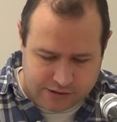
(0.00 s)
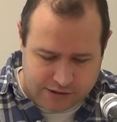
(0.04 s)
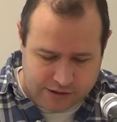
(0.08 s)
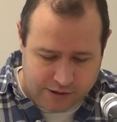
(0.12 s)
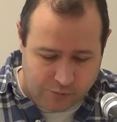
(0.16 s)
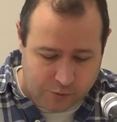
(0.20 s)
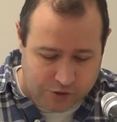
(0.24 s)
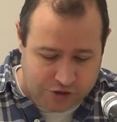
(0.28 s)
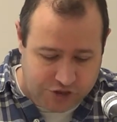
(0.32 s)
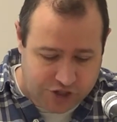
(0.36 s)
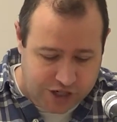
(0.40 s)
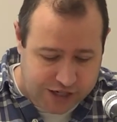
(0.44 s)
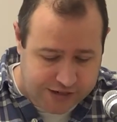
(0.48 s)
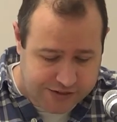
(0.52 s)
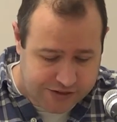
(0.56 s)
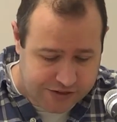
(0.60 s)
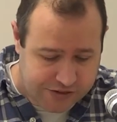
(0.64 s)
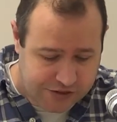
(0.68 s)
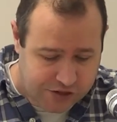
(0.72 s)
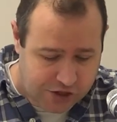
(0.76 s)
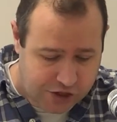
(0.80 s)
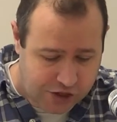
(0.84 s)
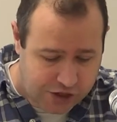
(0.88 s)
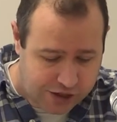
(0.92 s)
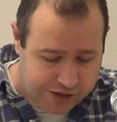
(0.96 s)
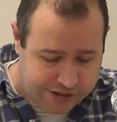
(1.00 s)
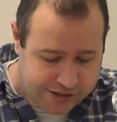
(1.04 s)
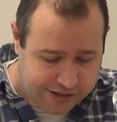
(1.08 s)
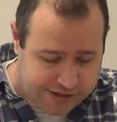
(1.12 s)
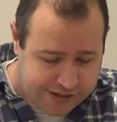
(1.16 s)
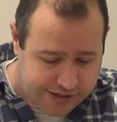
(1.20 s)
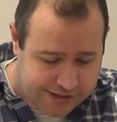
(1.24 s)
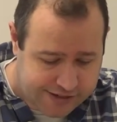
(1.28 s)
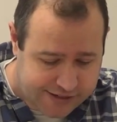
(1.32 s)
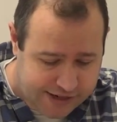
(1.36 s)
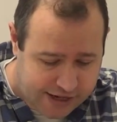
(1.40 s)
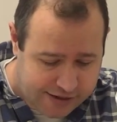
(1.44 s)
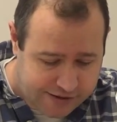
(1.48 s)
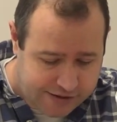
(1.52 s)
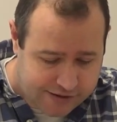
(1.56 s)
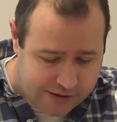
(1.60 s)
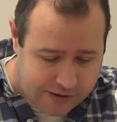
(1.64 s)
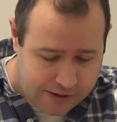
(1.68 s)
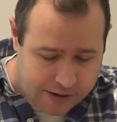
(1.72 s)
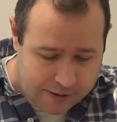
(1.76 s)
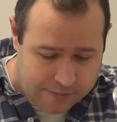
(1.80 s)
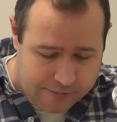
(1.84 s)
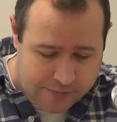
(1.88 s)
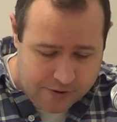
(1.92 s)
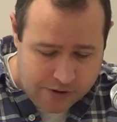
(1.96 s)
And when Jesus heard it, he said to
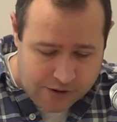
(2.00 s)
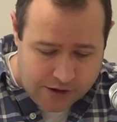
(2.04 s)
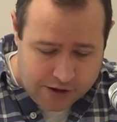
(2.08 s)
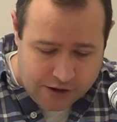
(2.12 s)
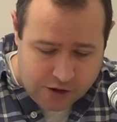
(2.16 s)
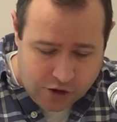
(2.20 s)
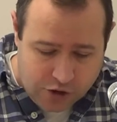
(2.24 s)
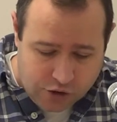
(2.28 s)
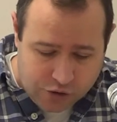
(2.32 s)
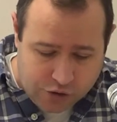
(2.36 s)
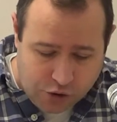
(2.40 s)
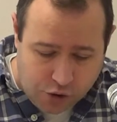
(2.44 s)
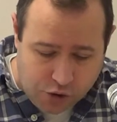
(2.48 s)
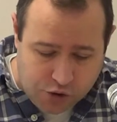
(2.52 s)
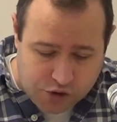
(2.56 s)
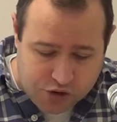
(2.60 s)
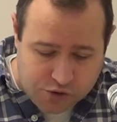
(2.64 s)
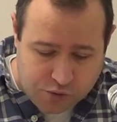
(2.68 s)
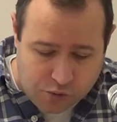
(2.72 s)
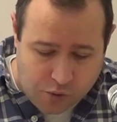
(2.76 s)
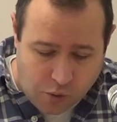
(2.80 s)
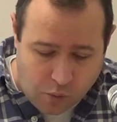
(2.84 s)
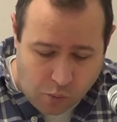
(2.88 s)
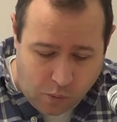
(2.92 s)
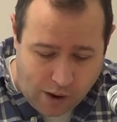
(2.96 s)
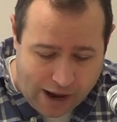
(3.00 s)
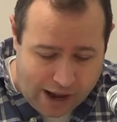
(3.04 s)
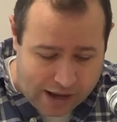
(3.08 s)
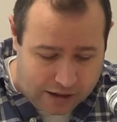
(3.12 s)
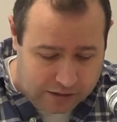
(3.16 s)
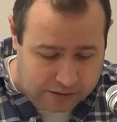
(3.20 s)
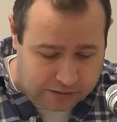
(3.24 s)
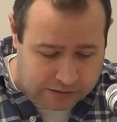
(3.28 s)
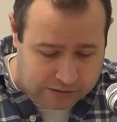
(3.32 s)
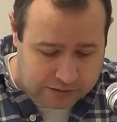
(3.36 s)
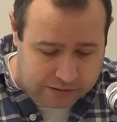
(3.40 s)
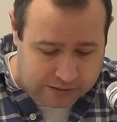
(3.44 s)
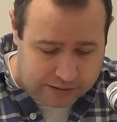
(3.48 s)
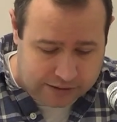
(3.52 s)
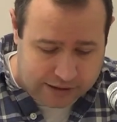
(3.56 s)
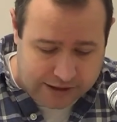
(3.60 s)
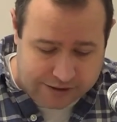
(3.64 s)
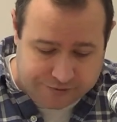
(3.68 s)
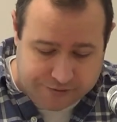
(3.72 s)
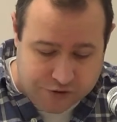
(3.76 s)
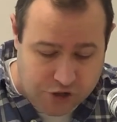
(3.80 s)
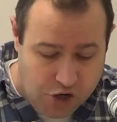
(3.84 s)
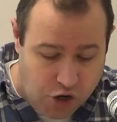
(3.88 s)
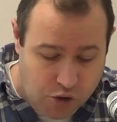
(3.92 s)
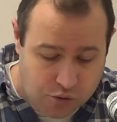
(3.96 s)
them, "Those who are well
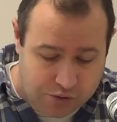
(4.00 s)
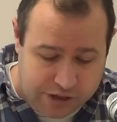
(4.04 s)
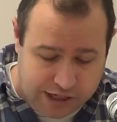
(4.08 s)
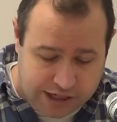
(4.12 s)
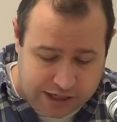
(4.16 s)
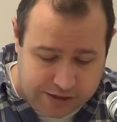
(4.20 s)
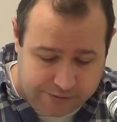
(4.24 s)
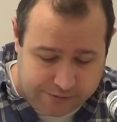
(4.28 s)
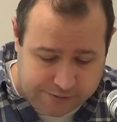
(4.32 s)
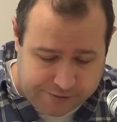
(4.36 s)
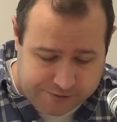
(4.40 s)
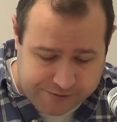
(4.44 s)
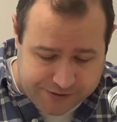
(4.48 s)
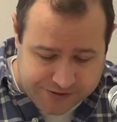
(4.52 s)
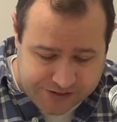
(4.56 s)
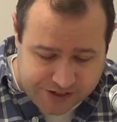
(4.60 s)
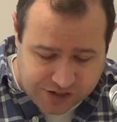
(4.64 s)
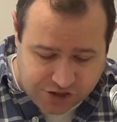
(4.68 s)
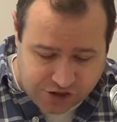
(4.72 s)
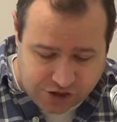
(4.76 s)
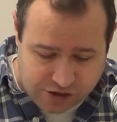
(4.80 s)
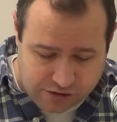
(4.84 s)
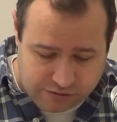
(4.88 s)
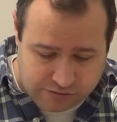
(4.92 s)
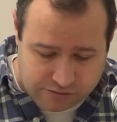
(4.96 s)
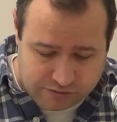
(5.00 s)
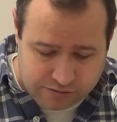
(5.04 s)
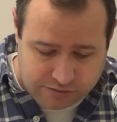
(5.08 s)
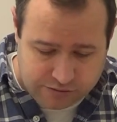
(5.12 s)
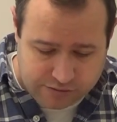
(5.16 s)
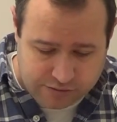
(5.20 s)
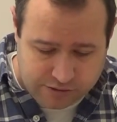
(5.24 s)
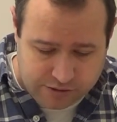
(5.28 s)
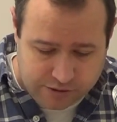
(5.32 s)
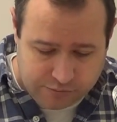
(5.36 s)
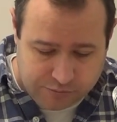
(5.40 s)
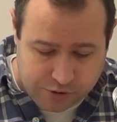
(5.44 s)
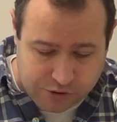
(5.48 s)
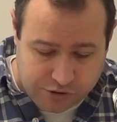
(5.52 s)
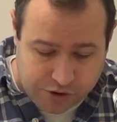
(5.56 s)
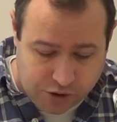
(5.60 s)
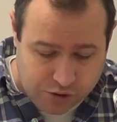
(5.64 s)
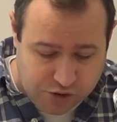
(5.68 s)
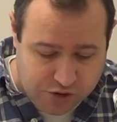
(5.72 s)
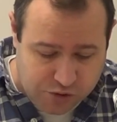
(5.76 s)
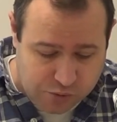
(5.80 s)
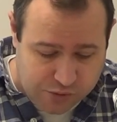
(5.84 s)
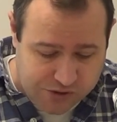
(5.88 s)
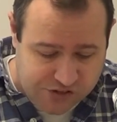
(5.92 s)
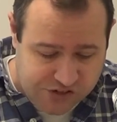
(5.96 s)
have no need of a physician, but
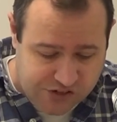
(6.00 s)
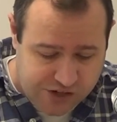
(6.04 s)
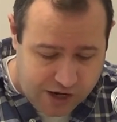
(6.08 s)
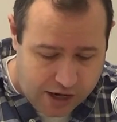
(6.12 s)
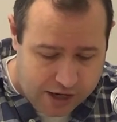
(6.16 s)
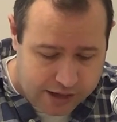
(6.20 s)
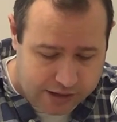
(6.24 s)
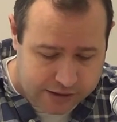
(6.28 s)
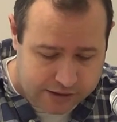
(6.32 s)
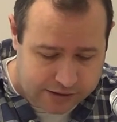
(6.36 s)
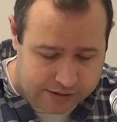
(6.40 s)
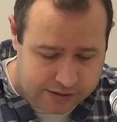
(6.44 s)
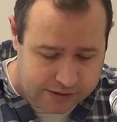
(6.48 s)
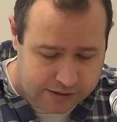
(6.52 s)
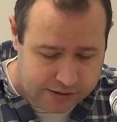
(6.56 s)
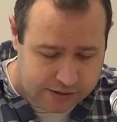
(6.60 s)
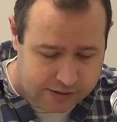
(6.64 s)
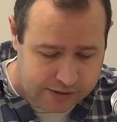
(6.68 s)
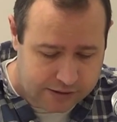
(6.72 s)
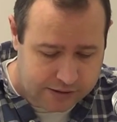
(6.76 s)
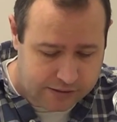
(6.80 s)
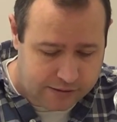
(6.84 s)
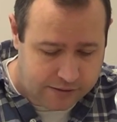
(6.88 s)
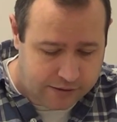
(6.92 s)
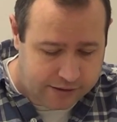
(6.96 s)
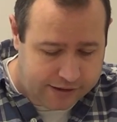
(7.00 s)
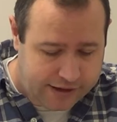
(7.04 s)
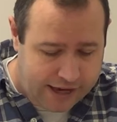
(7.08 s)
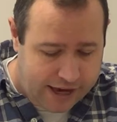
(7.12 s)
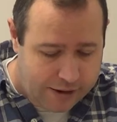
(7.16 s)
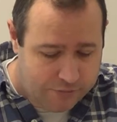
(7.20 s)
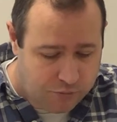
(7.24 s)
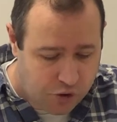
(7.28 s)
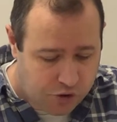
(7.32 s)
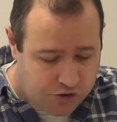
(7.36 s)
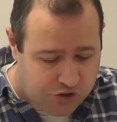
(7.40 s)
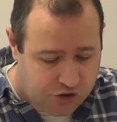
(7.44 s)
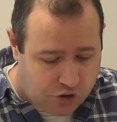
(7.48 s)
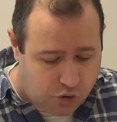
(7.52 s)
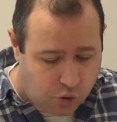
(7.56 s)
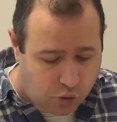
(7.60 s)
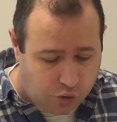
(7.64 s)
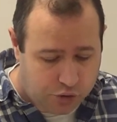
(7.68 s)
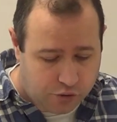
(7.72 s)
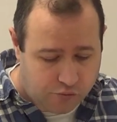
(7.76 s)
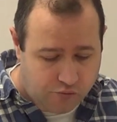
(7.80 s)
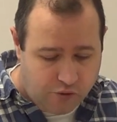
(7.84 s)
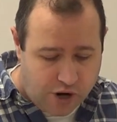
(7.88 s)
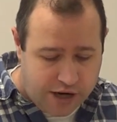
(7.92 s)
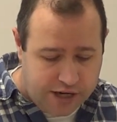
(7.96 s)
those who are sick. I came not to call
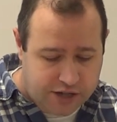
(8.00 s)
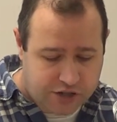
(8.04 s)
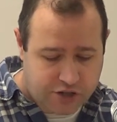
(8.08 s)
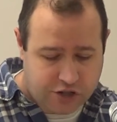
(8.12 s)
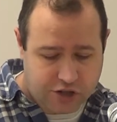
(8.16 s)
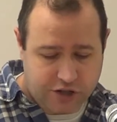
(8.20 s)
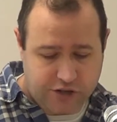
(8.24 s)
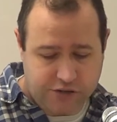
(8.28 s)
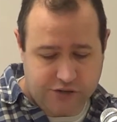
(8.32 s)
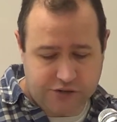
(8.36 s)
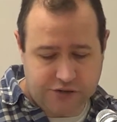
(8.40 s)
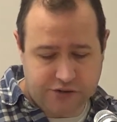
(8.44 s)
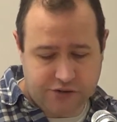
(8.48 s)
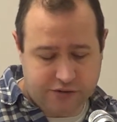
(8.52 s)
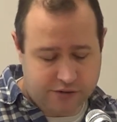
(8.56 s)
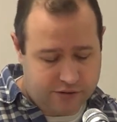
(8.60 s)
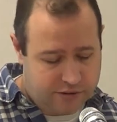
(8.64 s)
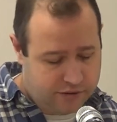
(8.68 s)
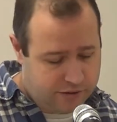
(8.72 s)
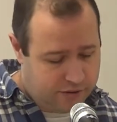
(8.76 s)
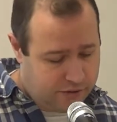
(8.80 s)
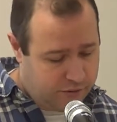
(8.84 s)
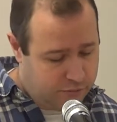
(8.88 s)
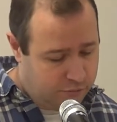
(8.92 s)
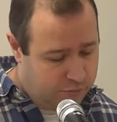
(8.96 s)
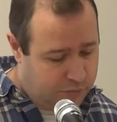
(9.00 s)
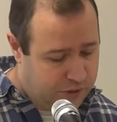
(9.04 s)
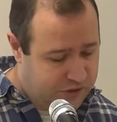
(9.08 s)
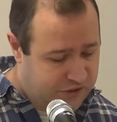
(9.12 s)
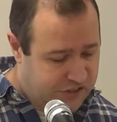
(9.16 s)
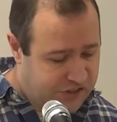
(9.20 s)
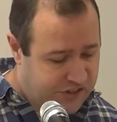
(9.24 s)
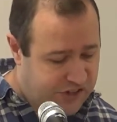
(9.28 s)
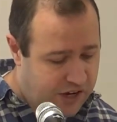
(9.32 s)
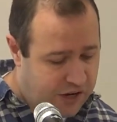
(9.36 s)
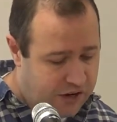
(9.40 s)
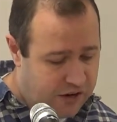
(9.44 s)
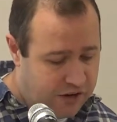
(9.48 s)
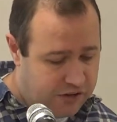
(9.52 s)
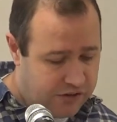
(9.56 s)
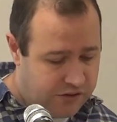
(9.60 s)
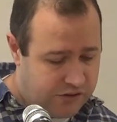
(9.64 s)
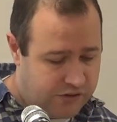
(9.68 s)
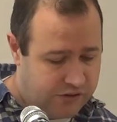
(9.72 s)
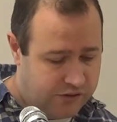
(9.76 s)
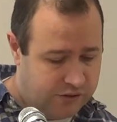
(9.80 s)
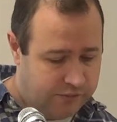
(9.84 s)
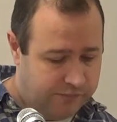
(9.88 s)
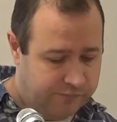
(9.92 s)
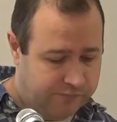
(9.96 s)
the righteous, but
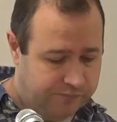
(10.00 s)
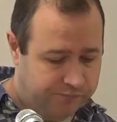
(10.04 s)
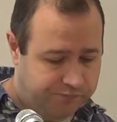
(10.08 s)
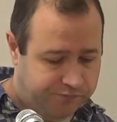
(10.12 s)
sinners."